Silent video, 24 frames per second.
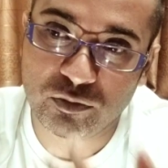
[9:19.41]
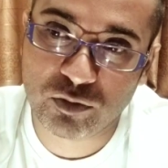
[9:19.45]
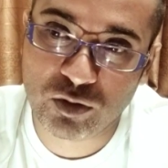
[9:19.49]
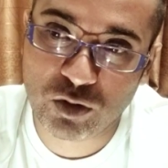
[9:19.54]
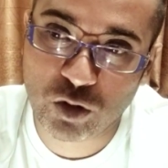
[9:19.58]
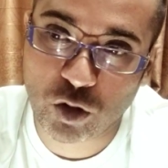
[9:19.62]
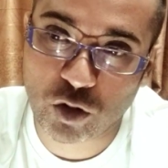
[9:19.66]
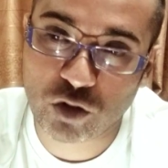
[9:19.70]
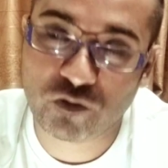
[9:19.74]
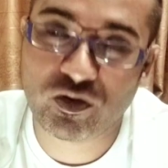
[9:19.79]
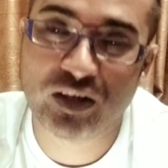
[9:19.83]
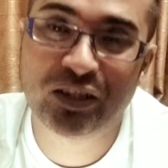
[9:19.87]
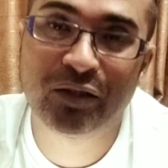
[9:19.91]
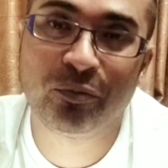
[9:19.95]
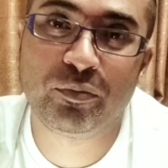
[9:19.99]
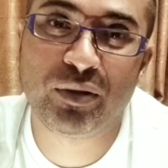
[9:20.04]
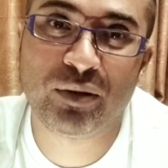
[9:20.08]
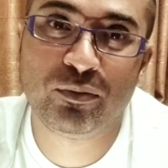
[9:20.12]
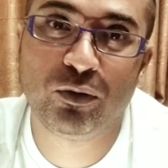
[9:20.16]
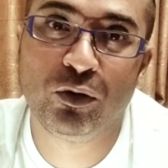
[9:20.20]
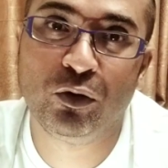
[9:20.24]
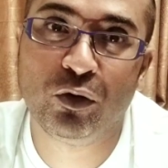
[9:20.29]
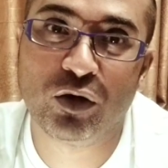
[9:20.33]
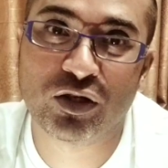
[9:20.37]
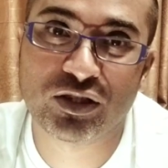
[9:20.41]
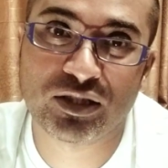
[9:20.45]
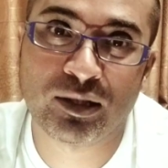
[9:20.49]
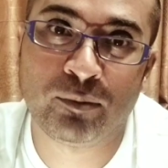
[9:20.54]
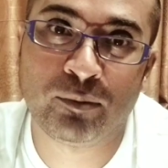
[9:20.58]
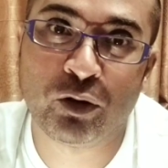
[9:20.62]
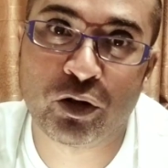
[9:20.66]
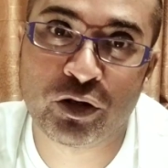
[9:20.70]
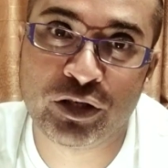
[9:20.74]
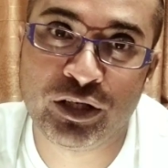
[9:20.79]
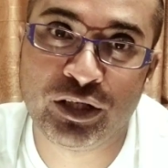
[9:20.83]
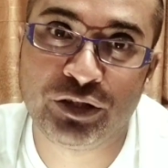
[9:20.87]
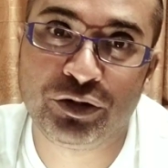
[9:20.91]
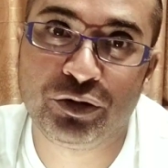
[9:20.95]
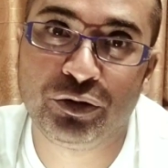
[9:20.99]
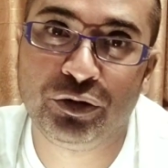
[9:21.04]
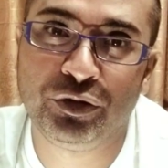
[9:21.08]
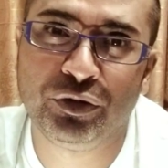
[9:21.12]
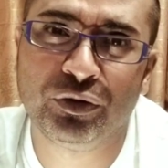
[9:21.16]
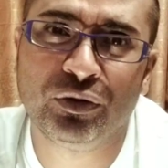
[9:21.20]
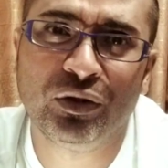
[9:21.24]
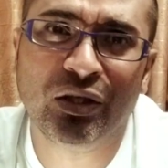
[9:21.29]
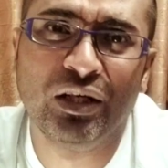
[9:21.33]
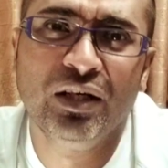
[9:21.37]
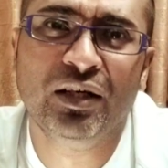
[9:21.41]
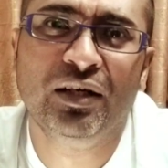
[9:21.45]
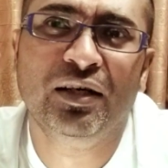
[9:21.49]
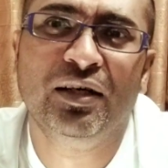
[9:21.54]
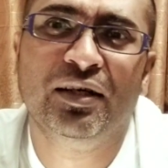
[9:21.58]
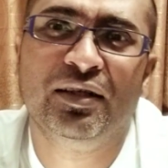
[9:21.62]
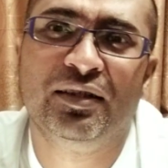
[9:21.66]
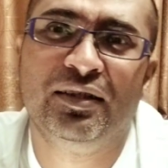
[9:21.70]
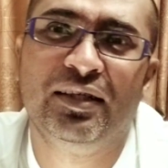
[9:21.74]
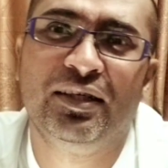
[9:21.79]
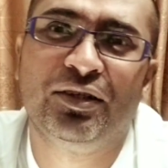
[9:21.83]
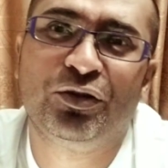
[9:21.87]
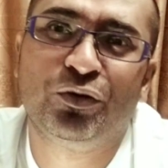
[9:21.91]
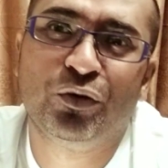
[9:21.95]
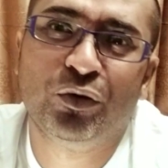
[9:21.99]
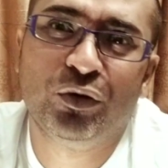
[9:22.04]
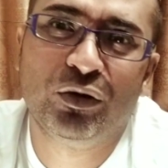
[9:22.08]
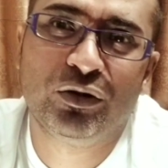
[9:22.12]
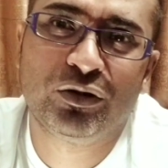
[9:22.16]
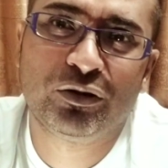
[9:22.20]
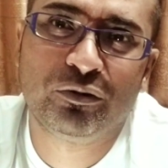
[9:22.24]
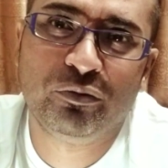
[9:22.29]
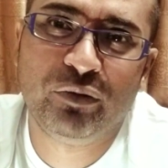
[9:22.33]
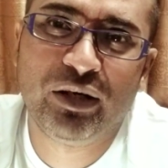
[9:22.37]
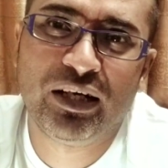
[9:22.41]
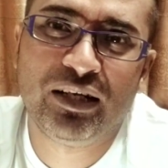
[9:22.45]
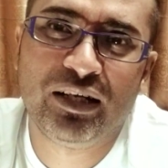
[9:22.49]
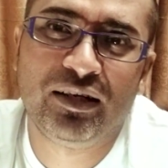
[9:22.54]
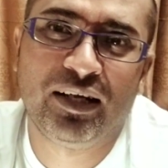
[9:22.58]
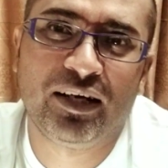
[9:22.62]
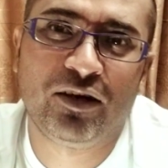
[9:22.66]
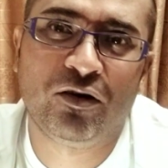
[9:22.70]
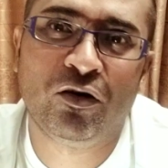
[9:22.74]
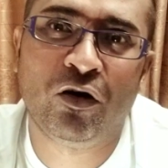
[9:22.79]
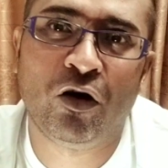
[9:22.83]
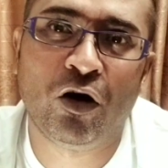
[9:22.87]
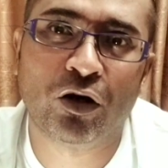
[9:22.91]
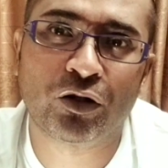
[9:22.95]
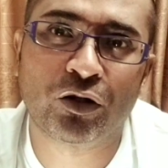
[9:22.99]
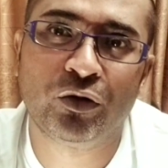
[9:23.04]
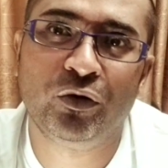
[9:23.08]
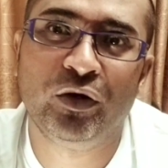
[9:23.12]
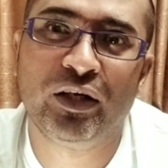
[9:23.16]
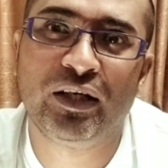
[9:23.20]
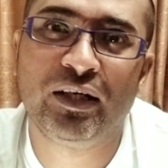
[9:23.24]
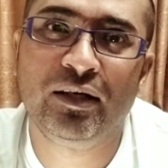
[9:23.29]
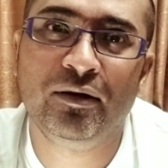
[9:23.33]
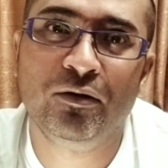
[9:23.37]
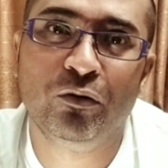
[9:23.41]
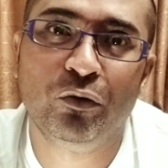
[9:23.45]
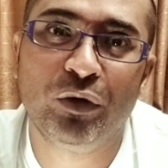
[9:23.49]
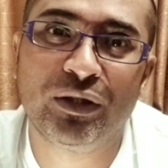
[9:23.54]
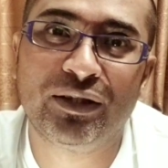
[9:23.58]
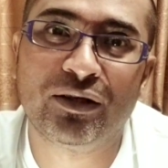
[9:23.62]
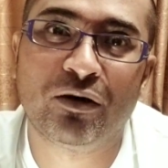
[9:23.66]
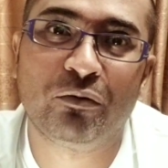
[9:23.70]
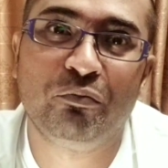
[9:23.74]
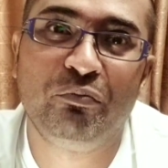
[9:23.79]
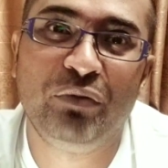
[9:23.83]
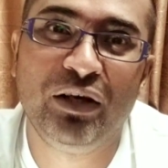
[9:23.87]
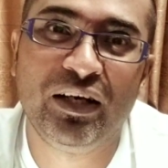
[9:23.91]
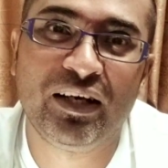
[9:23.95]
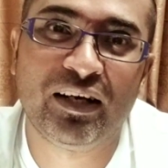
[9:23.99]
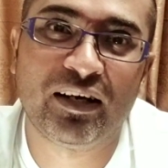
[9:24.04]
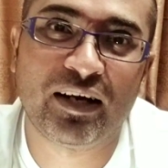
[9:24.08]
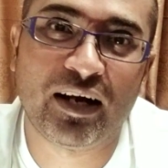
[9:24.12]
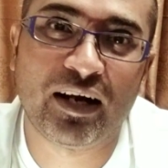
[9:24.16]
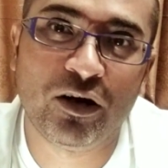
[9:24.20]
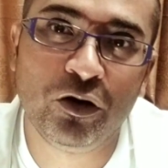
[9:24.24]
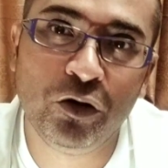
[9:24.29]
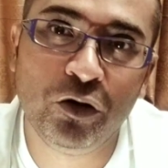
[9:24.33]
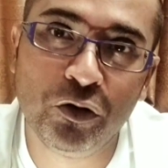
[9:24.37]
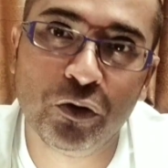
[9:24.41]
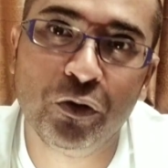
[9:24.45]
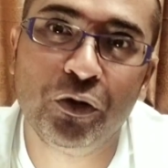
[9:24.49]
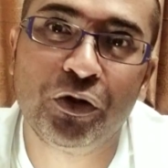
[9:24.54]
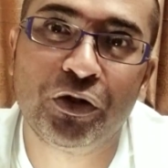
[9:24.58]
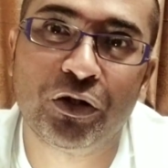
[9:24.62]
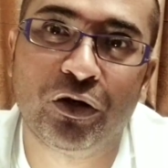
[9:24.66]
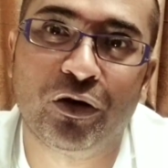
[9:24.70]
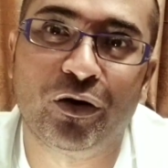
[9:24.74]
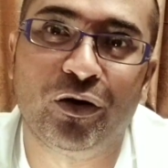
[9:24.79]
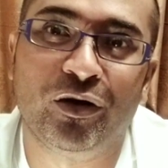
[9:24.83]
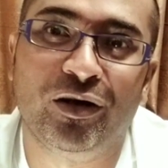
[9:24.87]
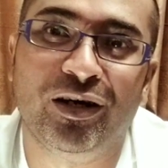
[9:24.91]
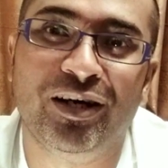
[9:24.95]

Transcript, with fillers: a lot of other people who are subordinate to you this will smell like authority without being a douche or